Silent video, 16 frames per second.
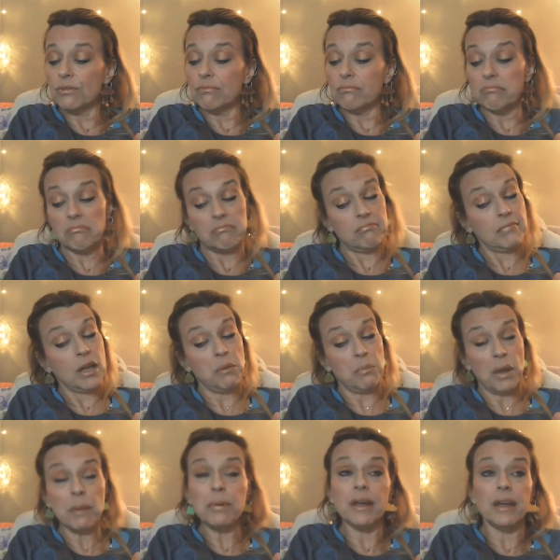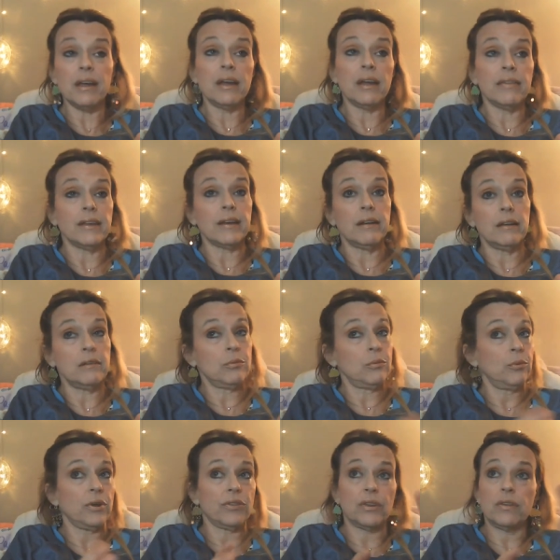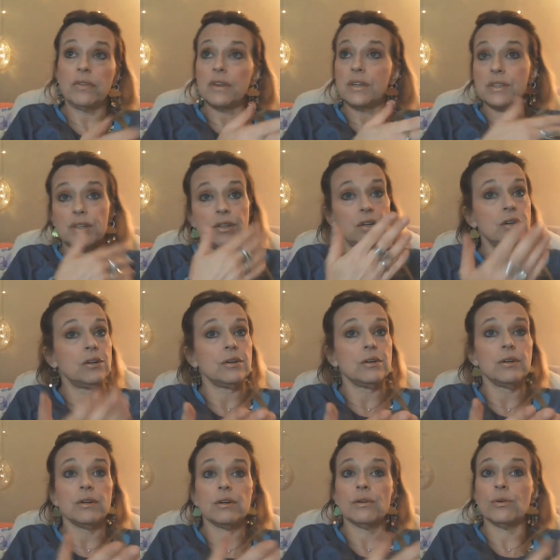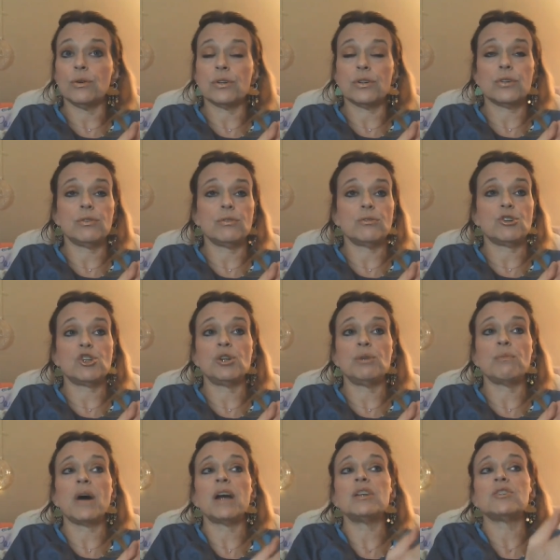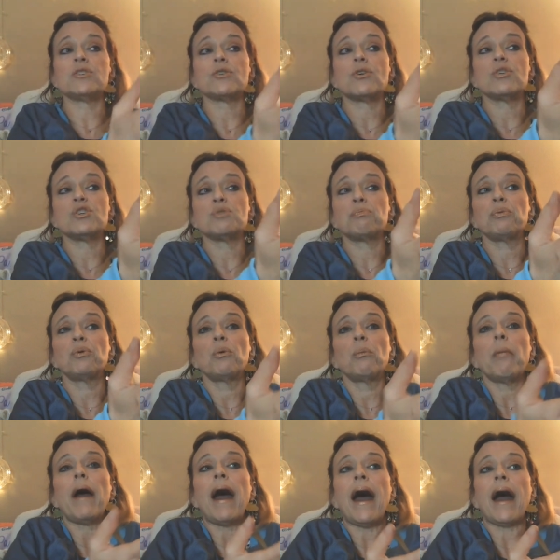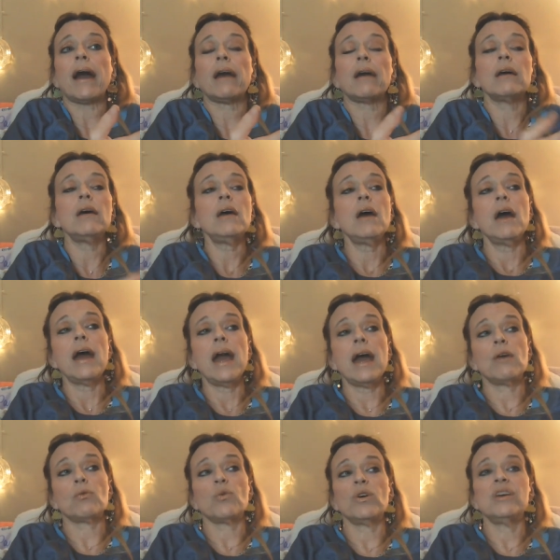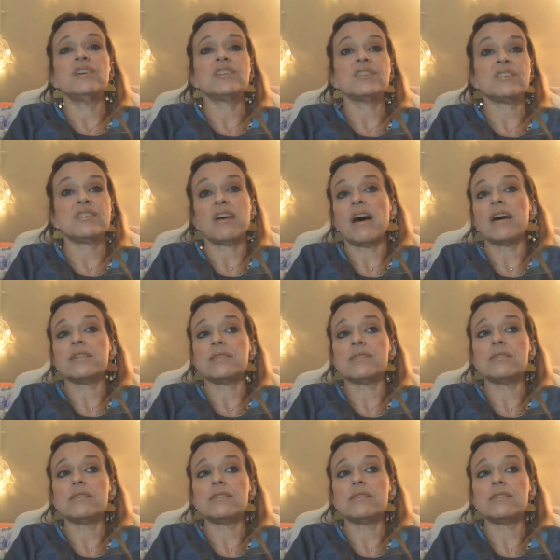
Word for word: and maybe in the within this year or two, she might start to pull back and reassess